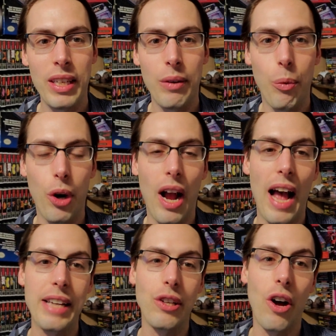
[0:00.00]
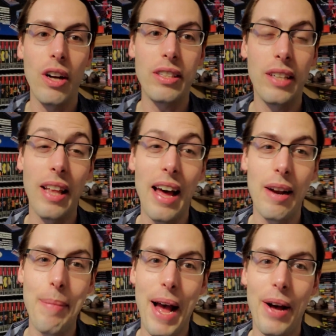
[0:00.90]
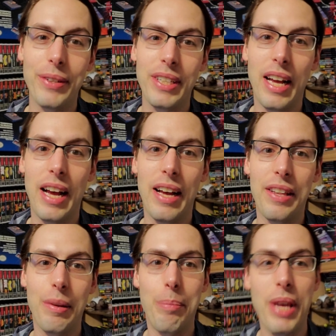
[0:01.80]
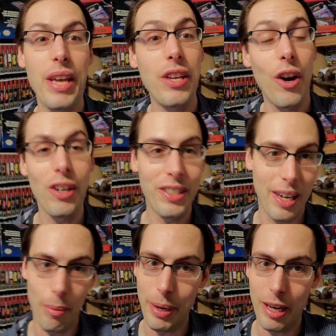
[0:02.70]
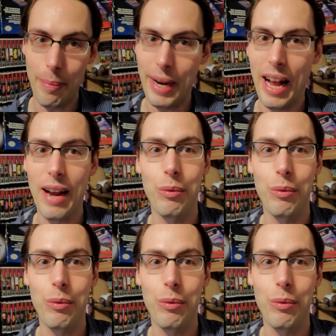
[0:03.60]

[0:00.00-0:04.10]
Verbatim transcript: where I talked a lot about uh, the big yard sale pickup I got.